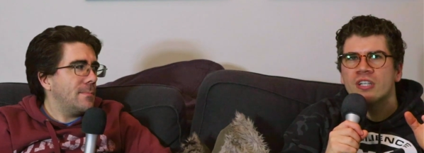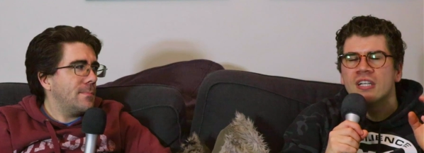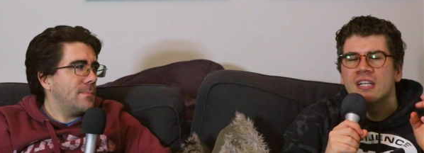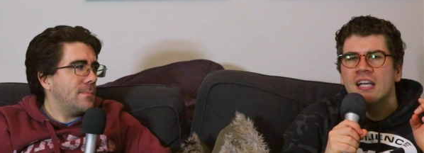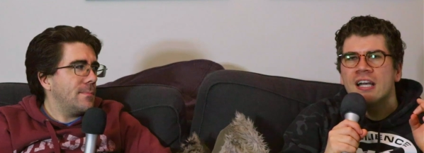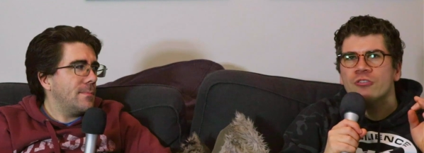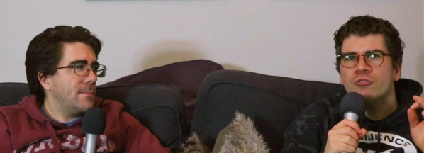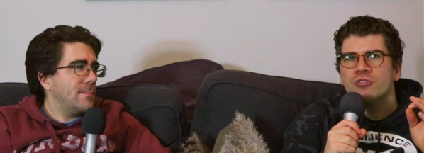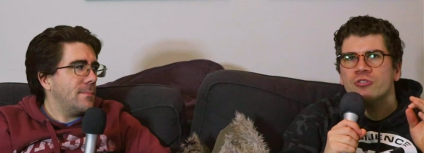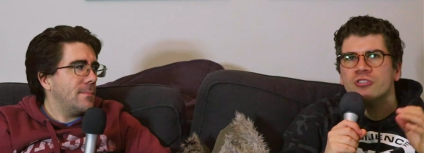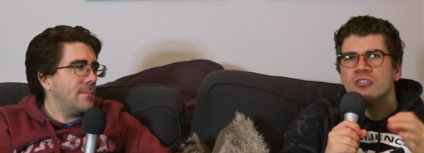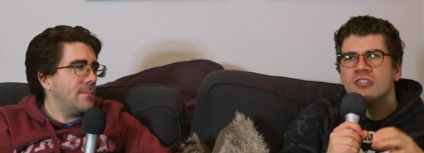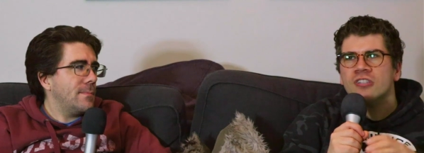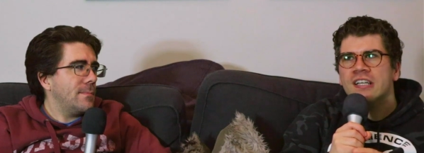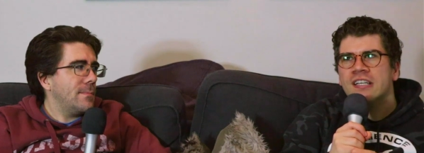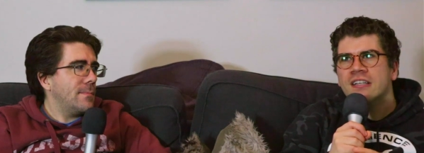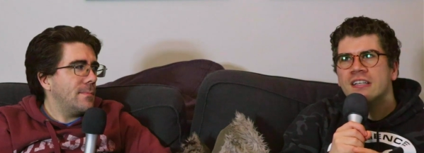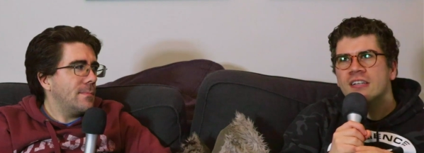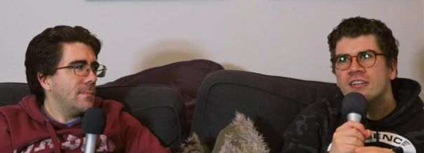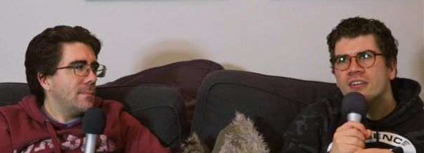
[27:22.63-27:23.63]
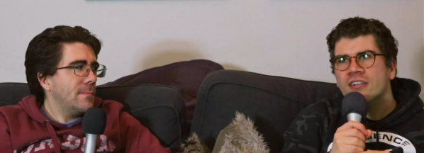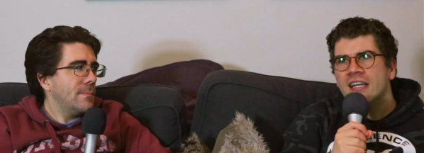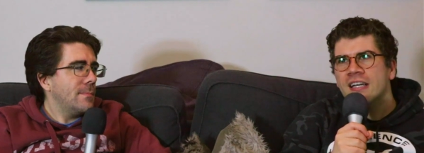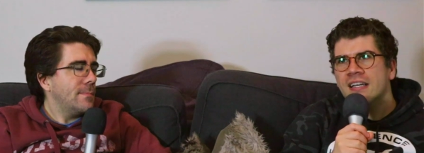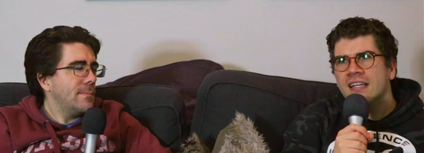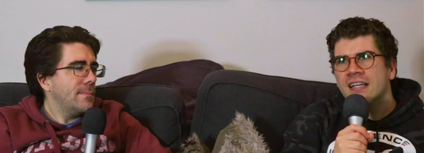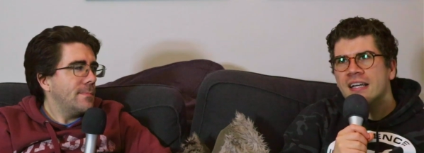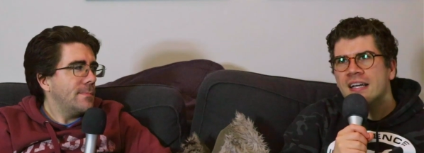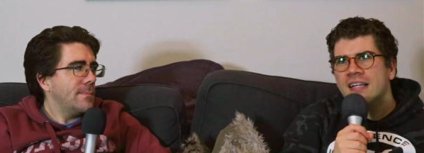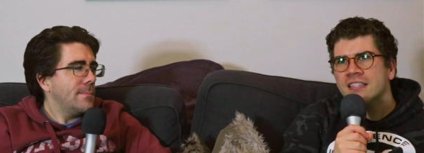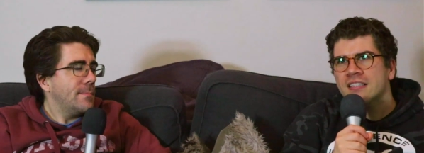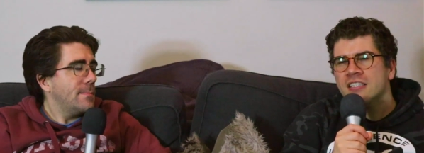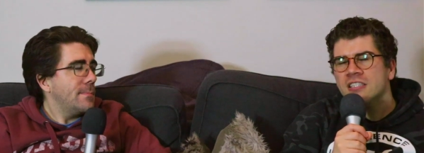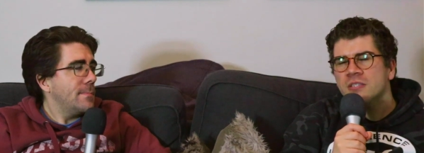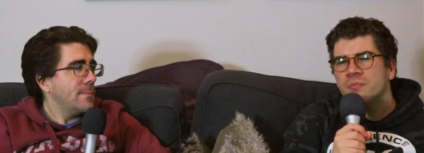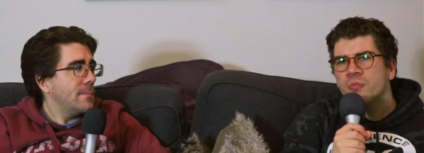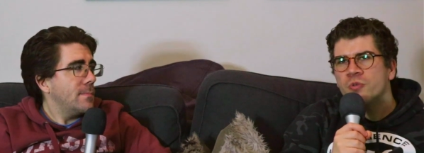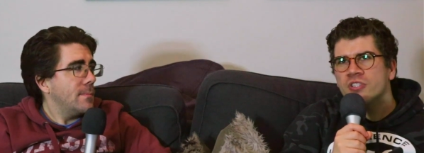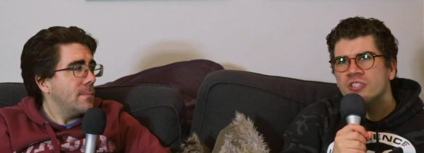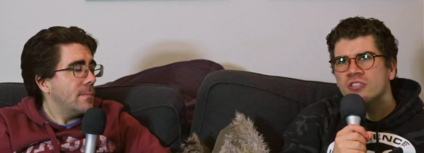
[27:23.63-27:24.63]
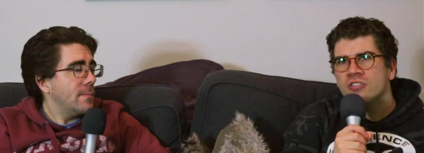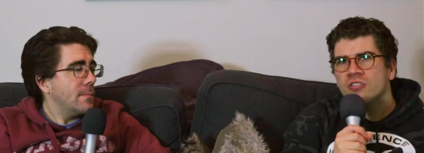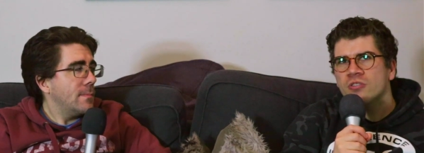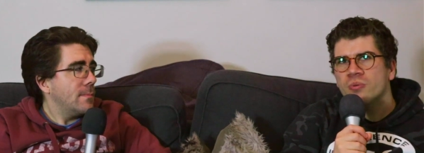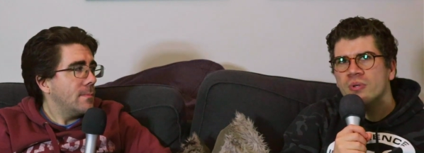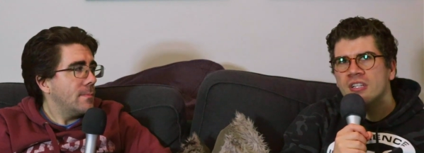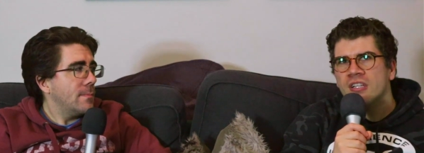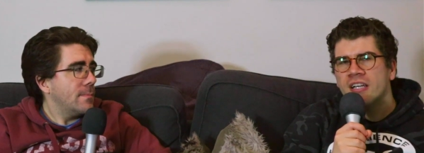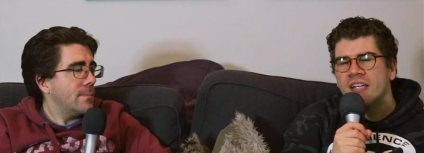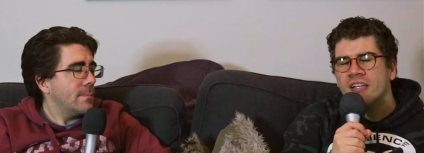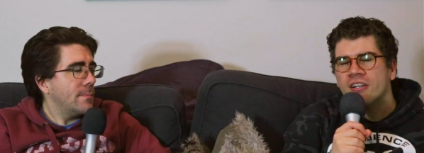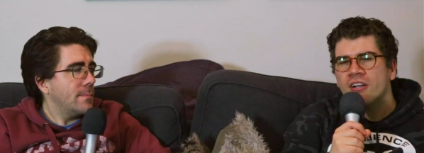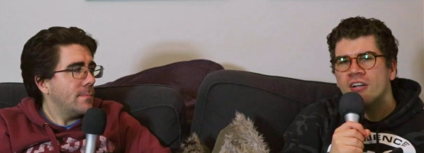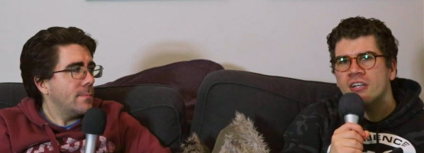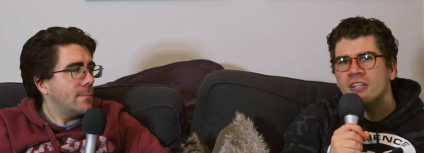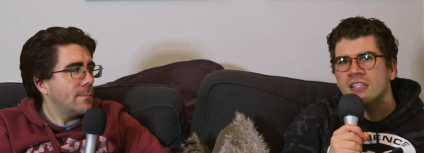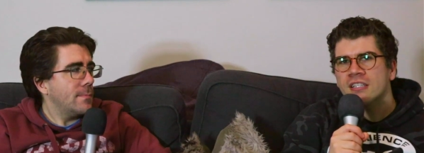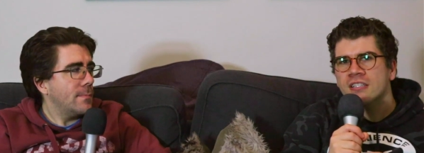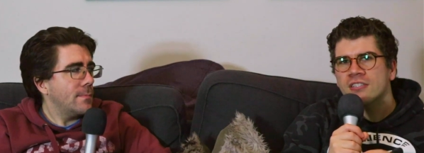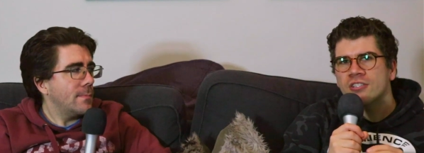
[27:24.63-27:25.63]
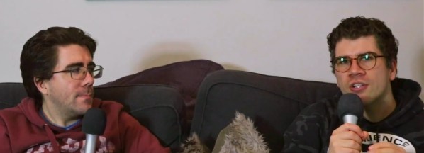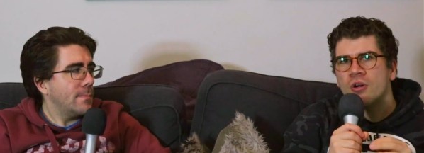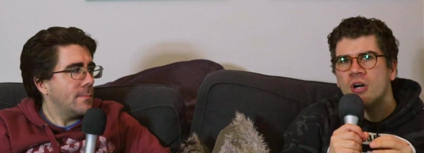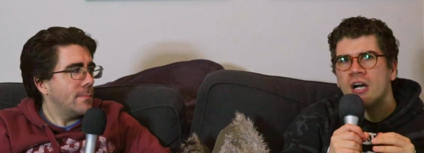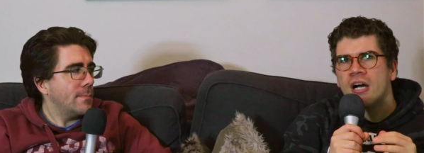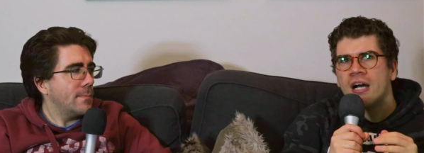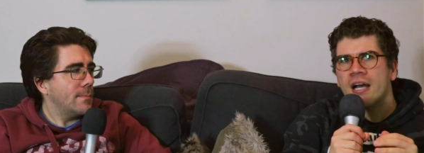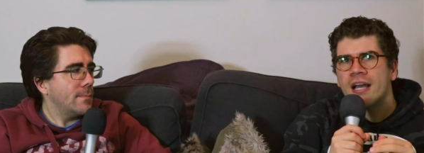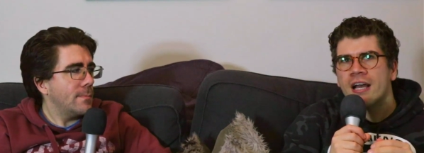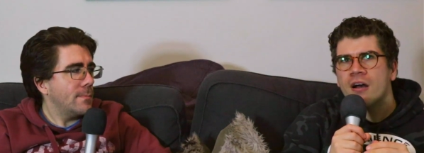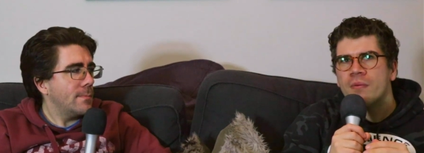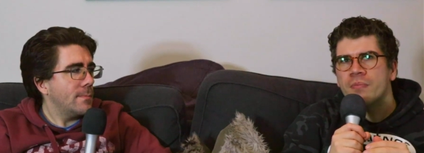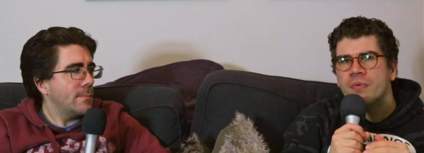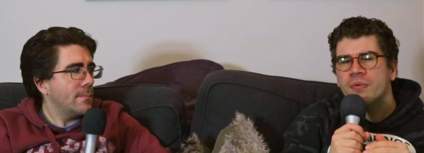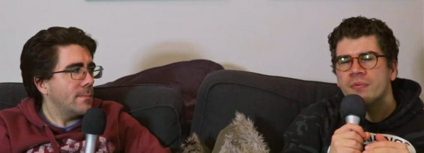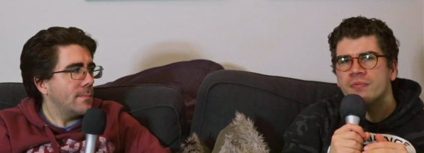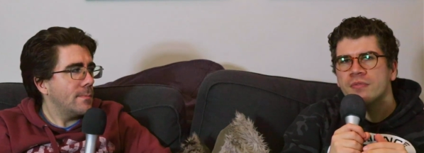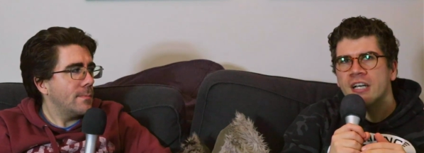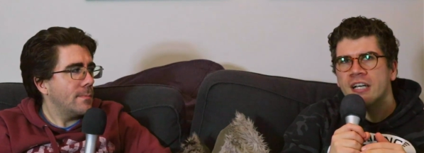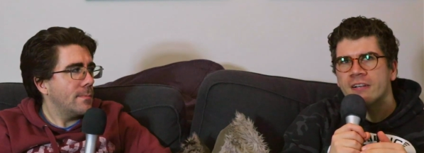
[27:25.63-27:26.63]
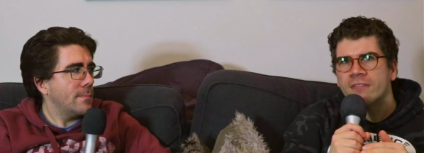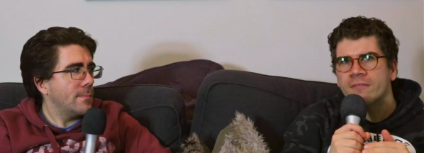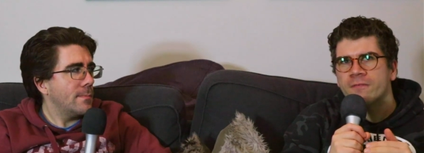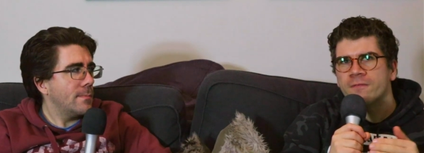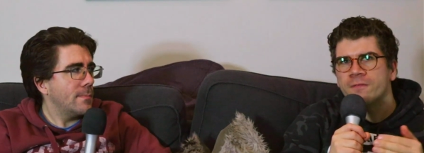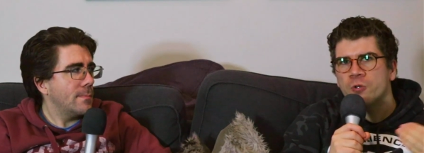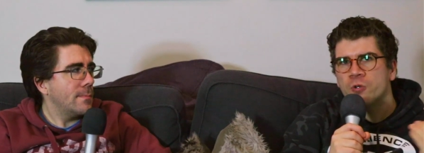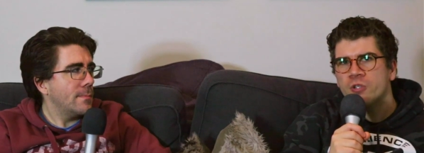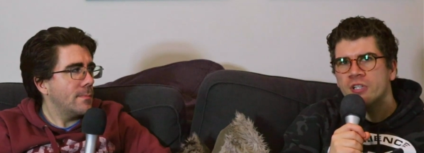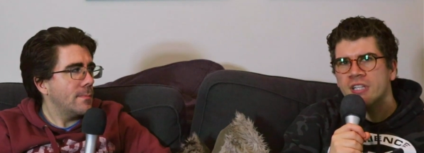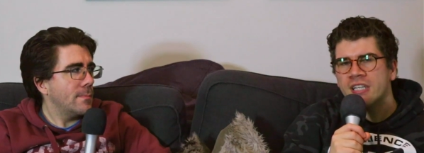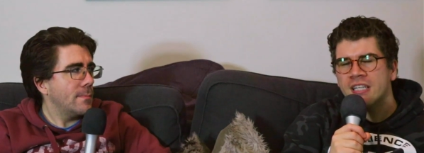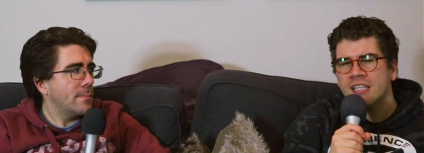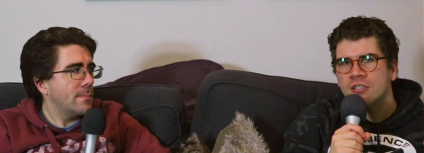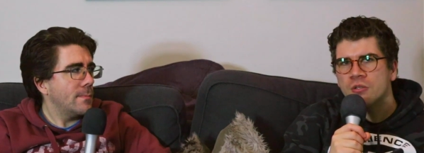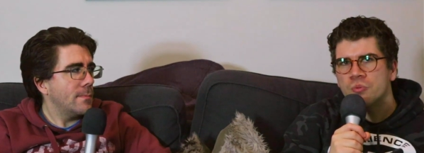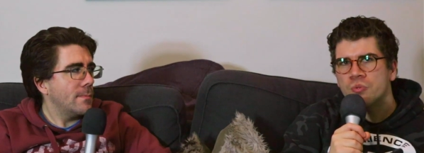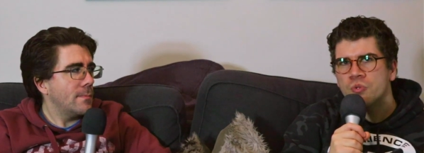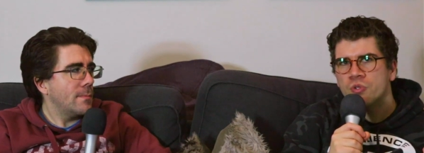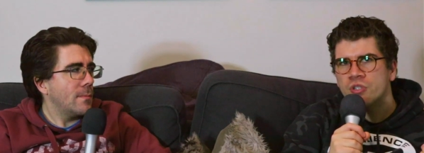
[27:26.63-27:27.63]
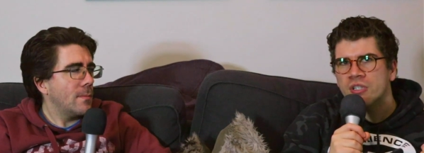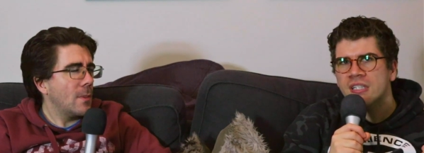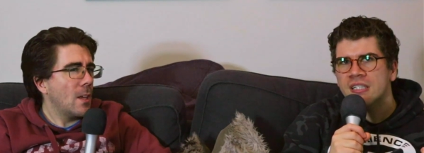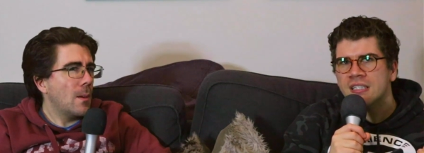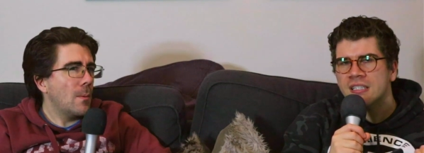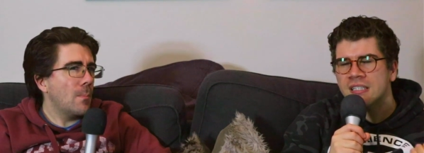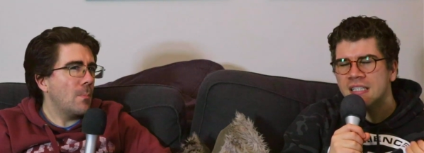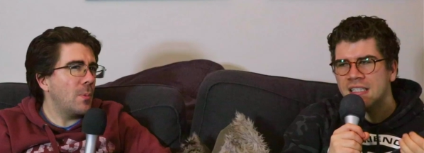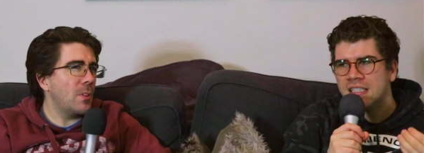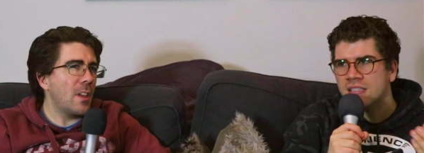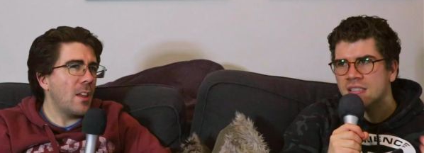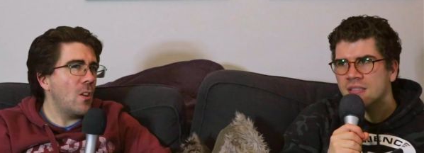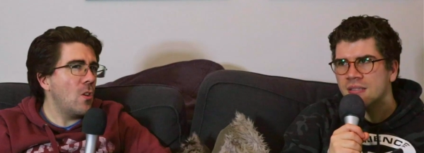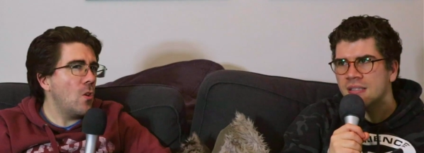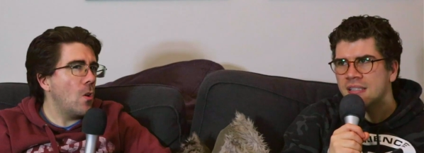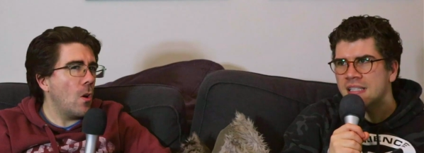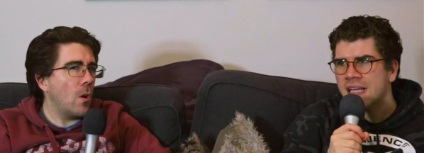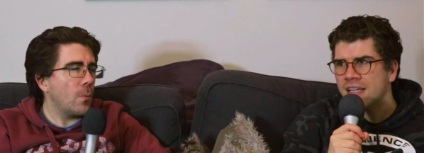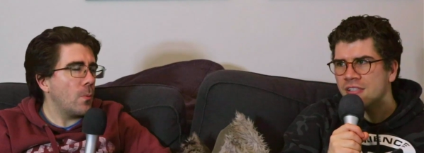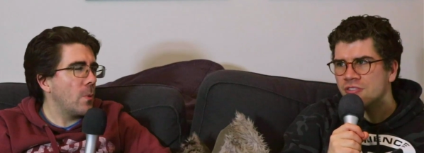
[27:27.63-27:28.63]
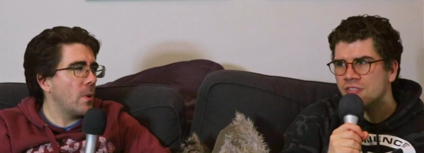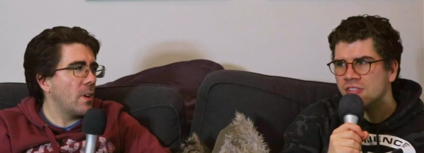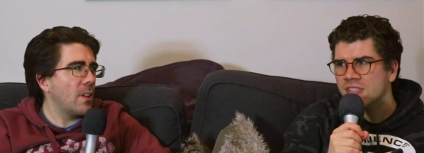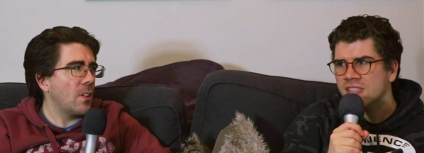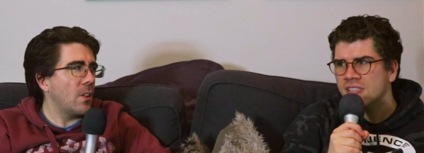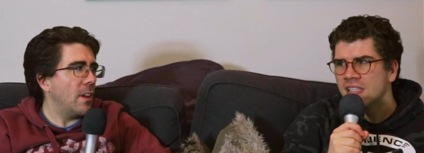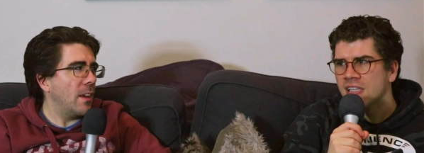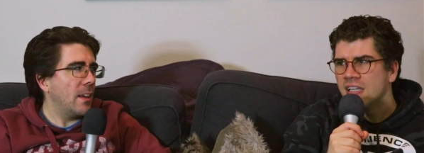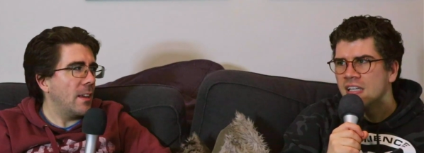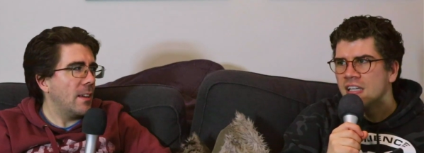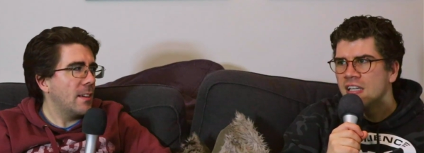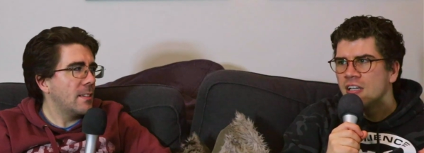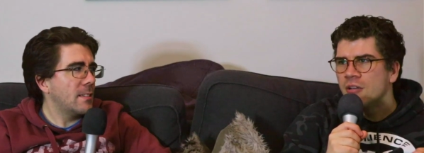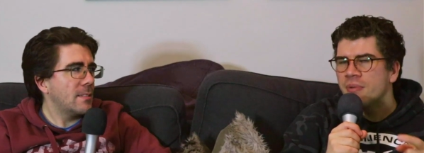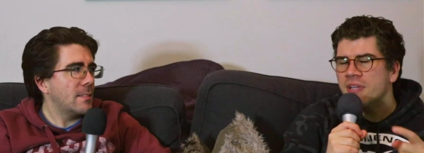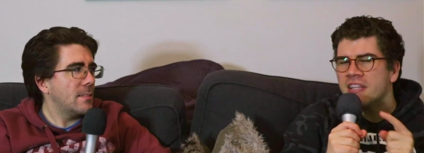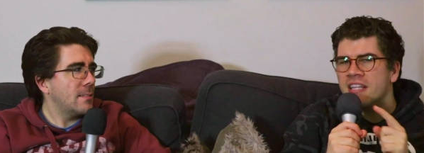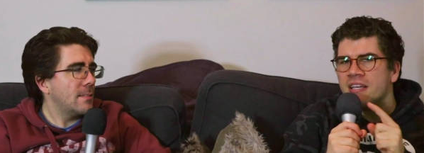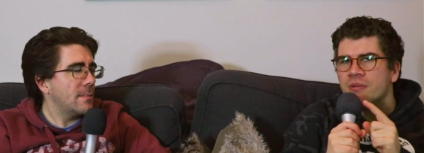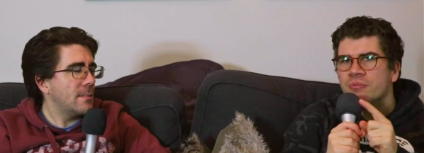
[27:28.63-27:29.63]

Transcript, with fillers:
Speaker 1: And also, like, okay, and at this point, too, we're like, oh, they're so high up, like, falling in the water is they're not dangerous. Really. But then we